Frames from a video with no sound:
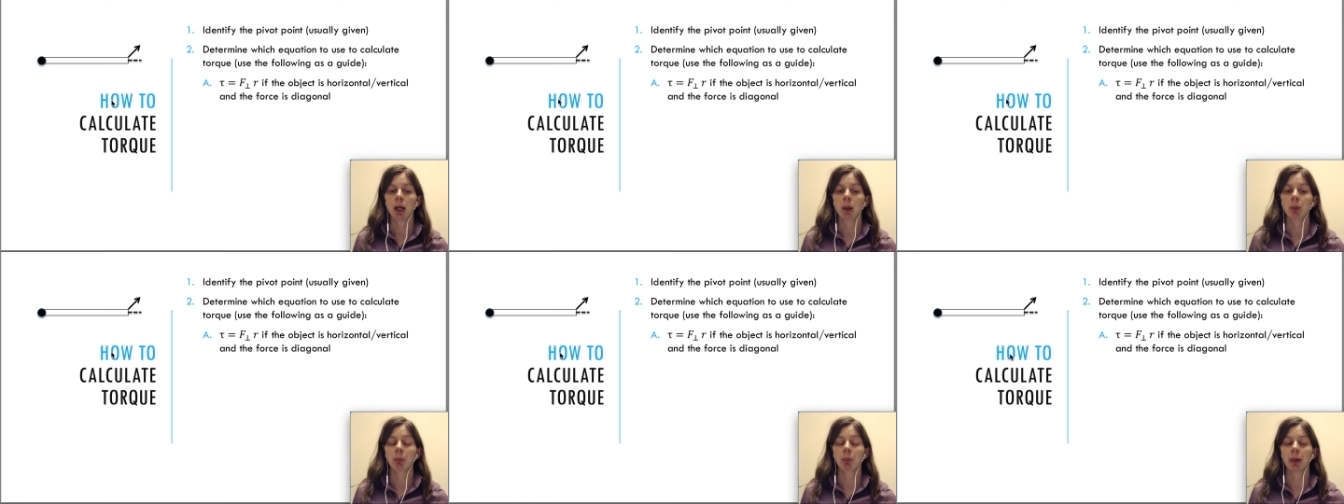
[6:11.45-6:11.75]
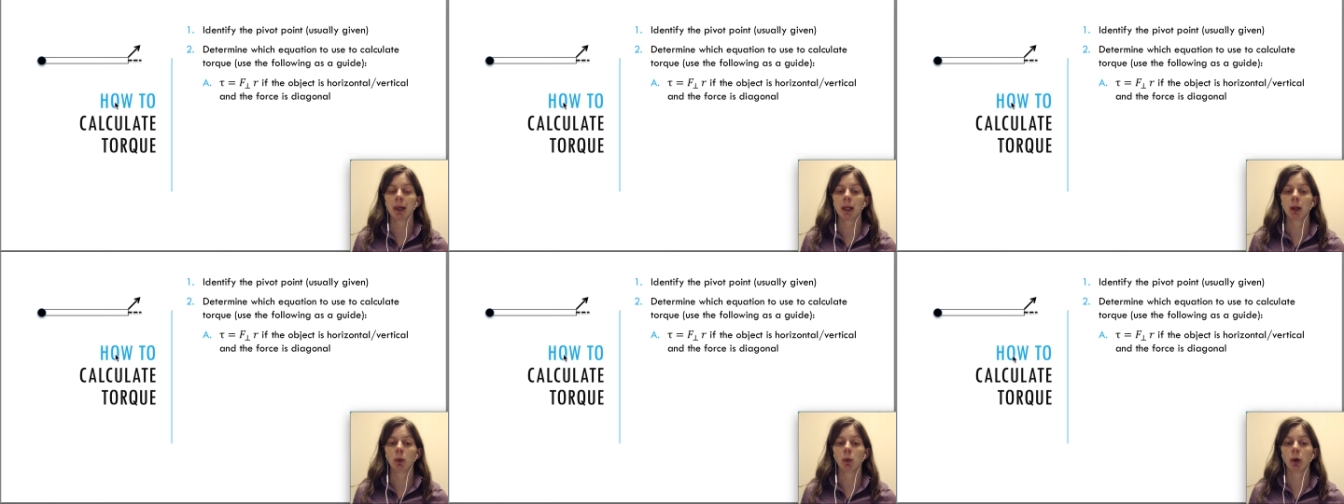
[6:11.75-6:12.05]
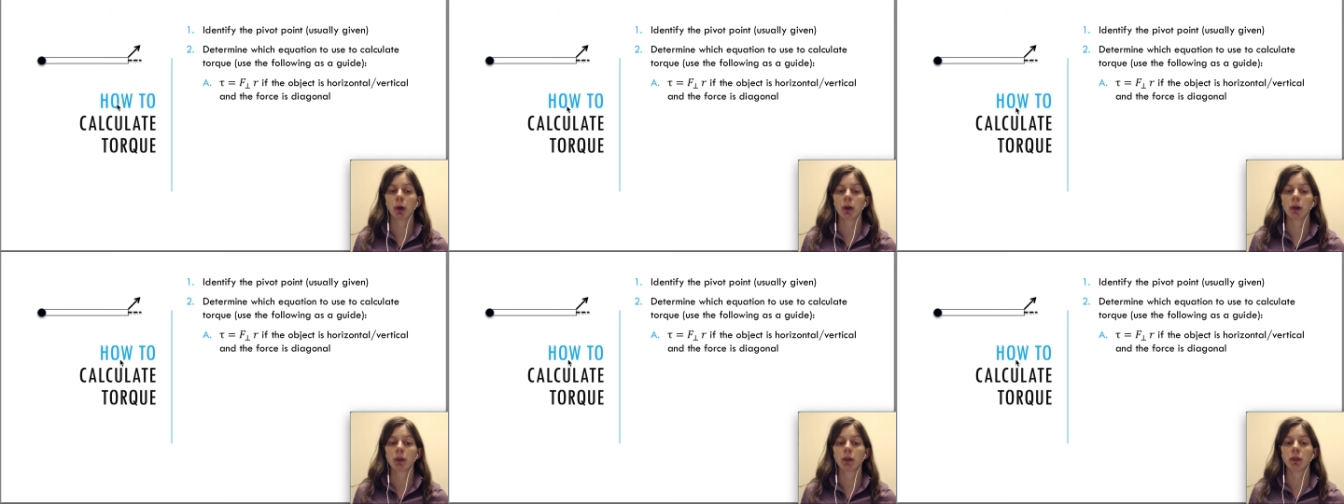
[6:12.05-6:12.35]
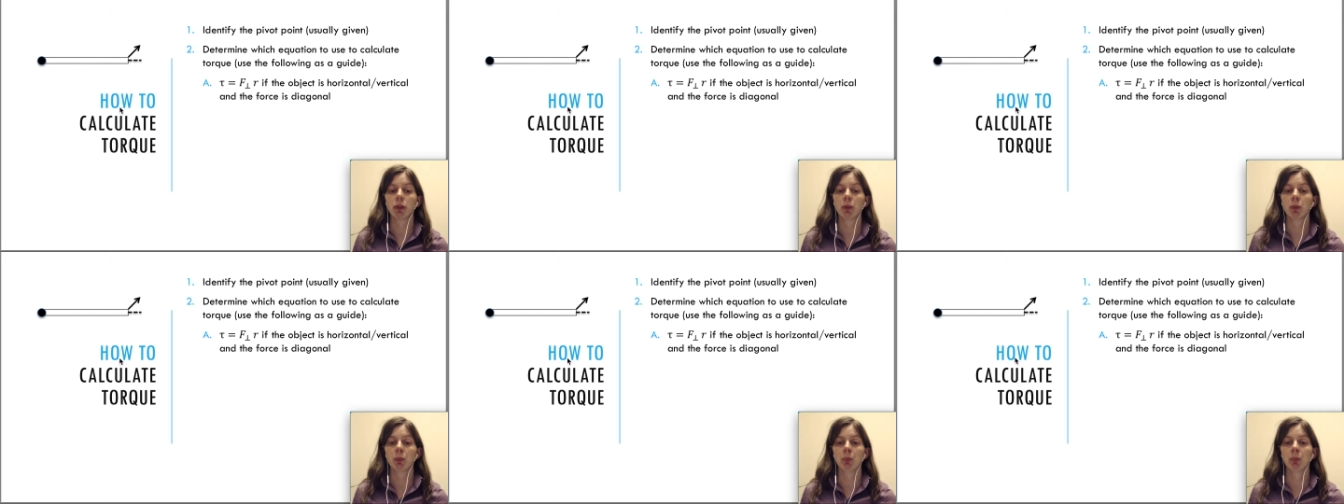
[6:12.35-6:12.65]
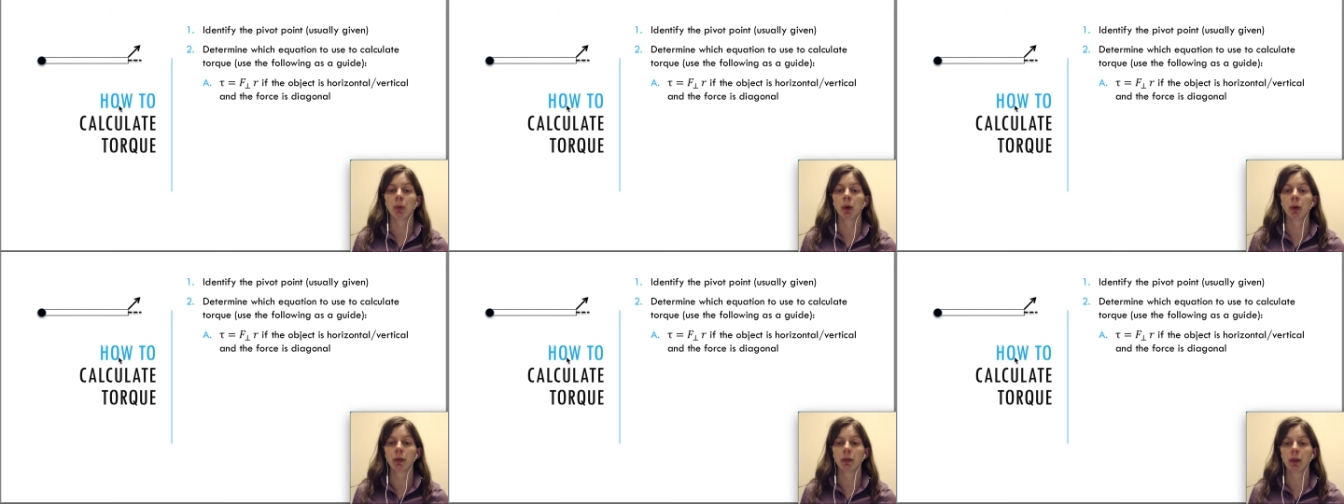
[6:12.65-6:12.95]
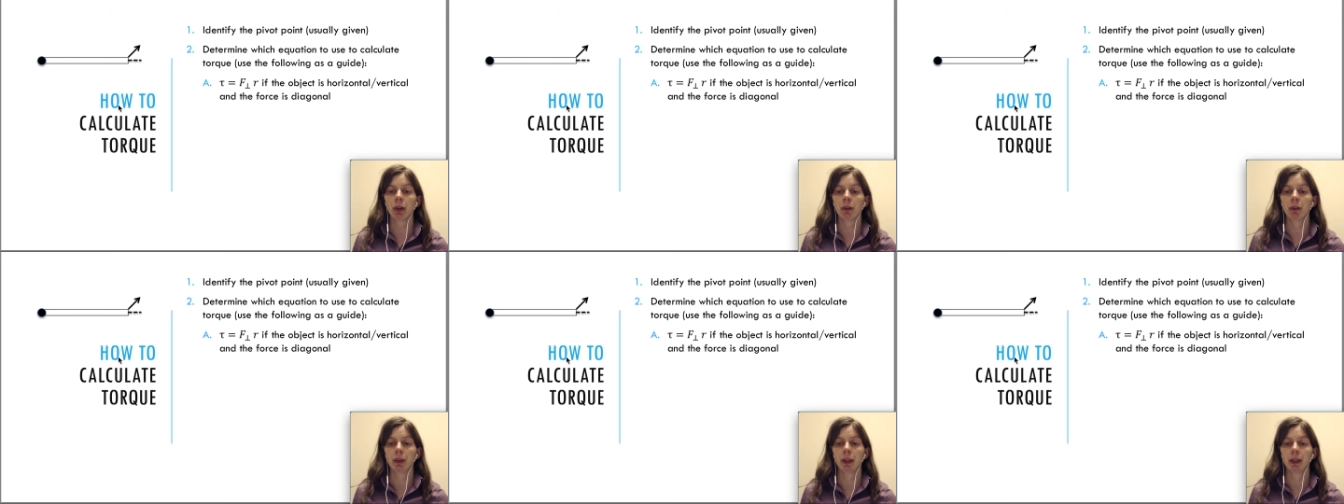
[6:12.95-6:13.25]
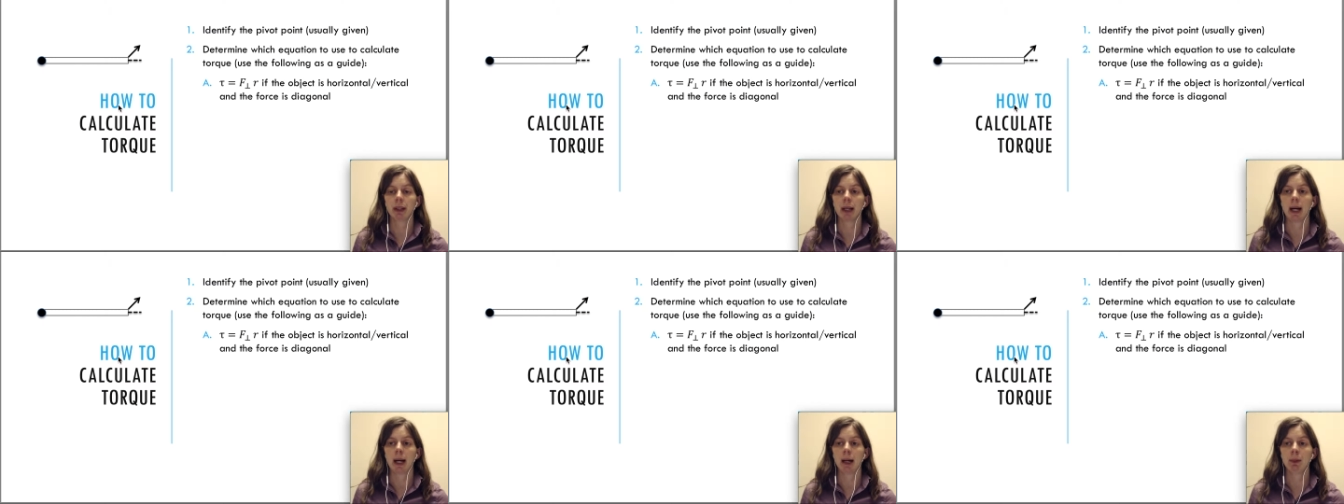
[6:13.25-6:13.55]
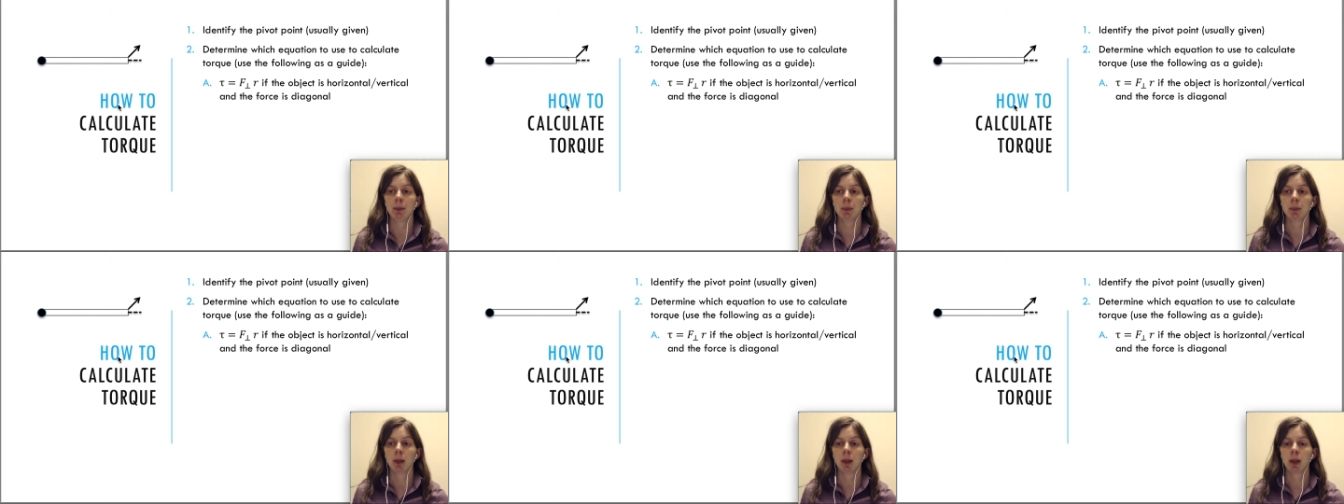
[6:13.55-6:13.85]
but it works most of the time.